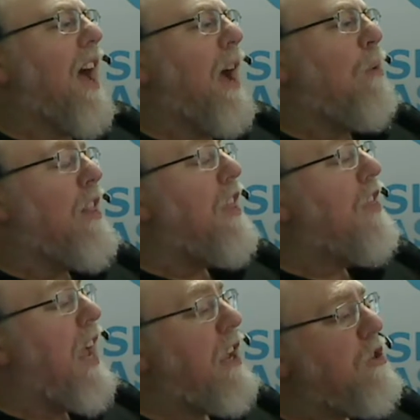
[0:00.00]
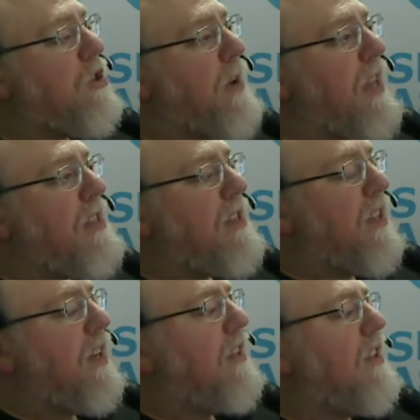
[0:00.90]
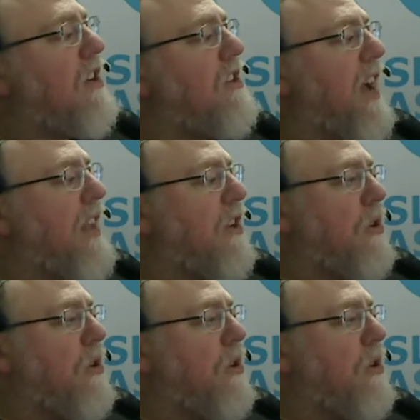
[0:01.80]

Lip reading: I want to thank you tremendously, Dr. Hanna